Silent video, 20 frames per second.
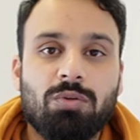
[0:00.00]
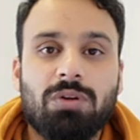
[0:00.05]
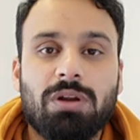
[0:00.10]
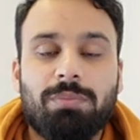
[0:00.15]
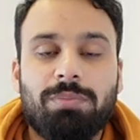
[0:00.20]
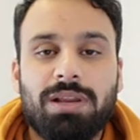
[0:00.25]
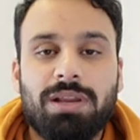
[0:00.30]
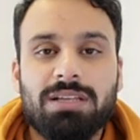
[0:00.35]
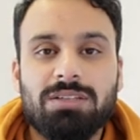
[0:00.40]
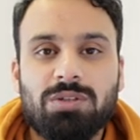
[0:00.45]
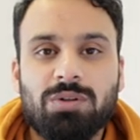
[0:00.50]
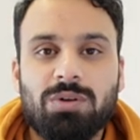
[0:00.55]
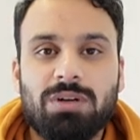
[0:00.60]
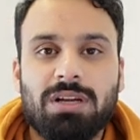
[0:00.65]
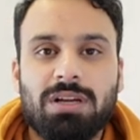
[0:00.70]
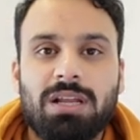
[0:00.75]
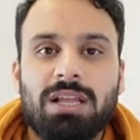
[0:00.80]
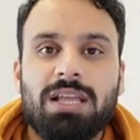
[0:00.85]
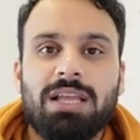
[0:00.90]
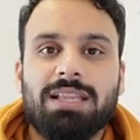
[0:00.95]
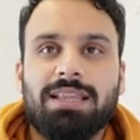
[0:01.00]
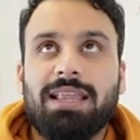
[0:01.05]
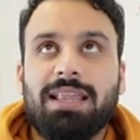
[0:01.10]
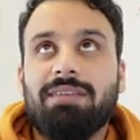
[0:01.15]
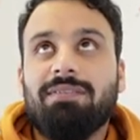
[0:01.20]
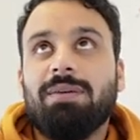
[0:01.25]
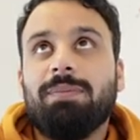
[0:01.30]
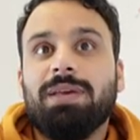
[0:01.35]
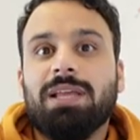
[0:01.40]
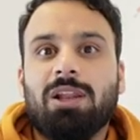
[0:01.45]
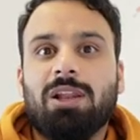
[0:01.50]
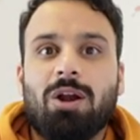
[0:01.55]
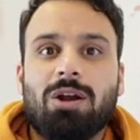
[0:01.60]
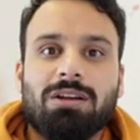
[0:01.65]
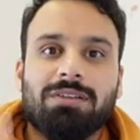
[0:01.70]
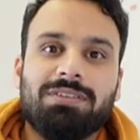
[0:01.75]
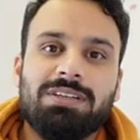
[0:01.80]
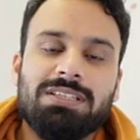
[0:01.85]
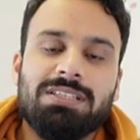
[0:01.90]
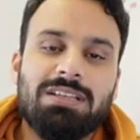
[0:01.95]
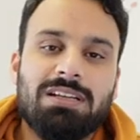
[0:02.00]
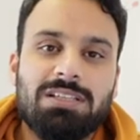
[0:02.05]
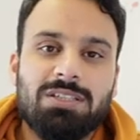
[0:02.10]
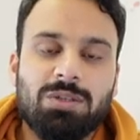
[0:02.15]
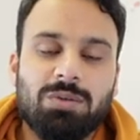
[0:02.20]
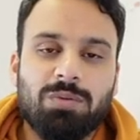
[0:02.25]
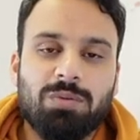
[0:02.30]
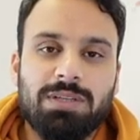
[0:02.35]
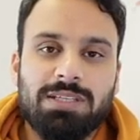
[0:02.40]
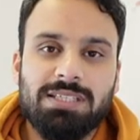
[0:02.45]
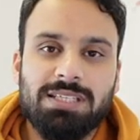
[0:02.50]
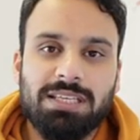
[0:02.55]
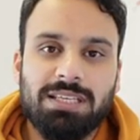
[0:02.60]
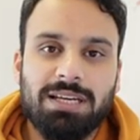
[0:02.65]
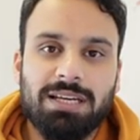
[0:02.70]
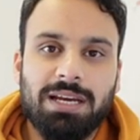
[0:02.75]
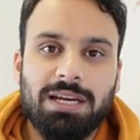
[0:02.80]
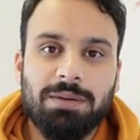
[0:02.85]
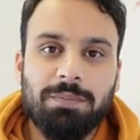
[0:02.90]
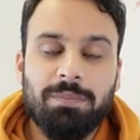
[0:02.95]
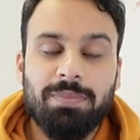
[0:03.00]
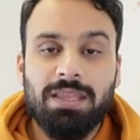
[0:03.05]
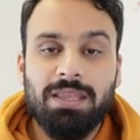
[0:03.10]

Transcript: Google Play Store, there will be a lot of results you will see, right?